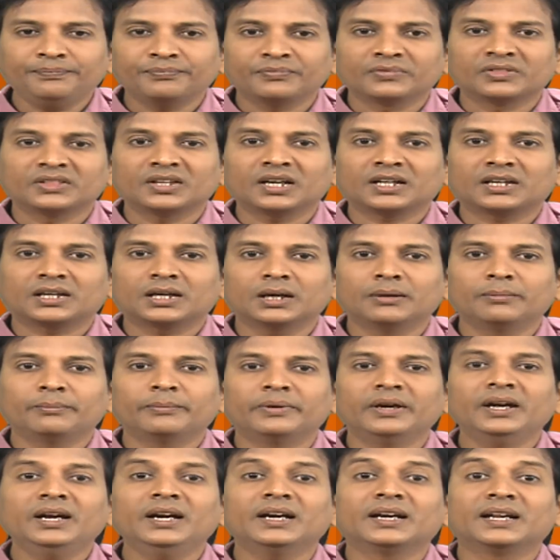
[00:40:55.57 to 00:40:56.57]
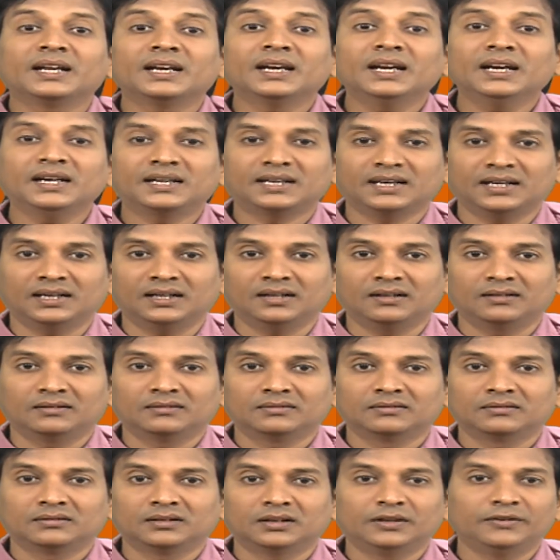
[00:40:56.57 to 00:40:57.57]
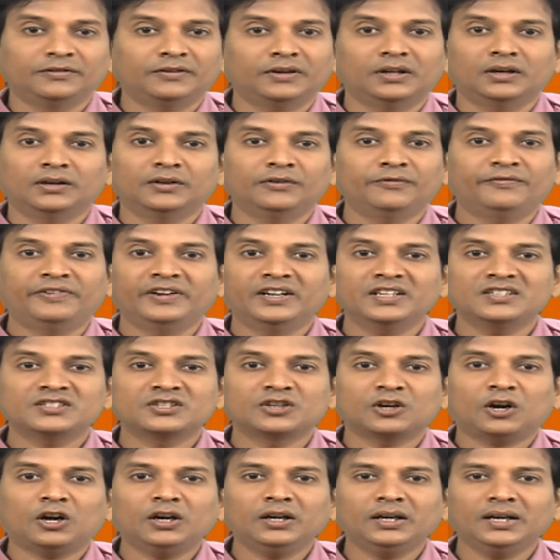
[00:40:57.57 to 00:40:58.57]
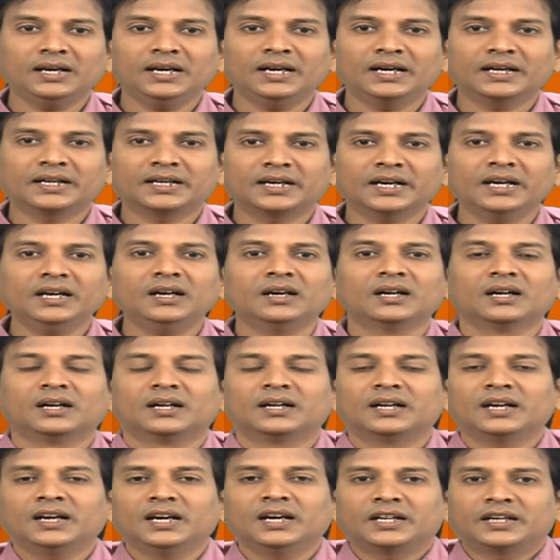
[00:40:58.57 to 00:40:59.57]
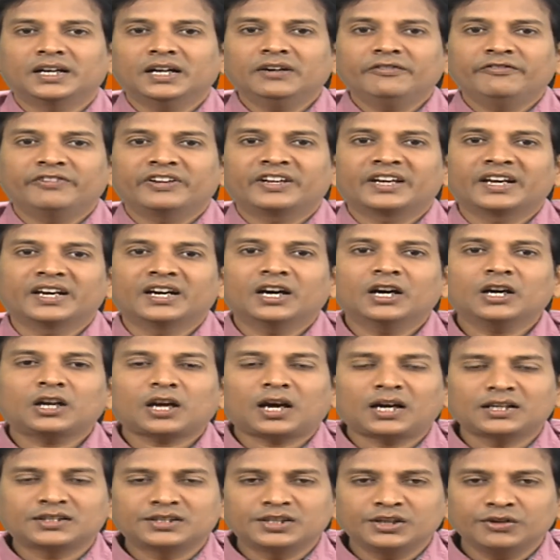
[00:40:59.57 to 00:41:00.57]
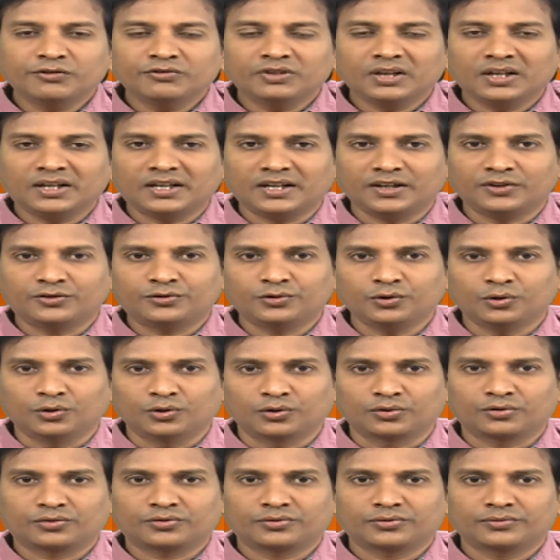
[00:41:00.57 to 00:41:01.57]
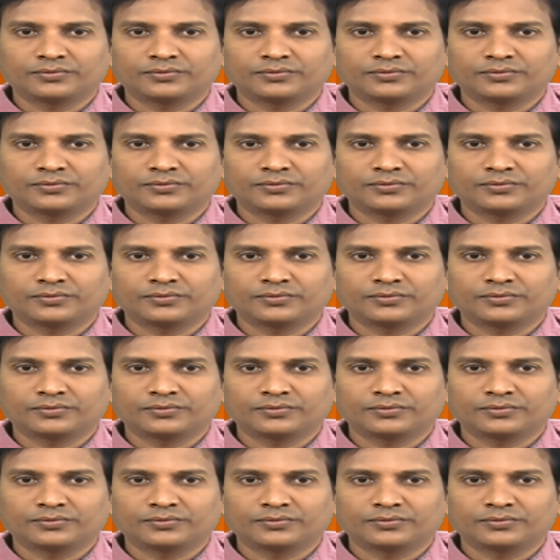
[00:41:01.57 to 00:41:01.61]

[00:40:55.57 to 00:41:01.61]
that can be deleted. If it is not deleted, we cannot achieve that resource.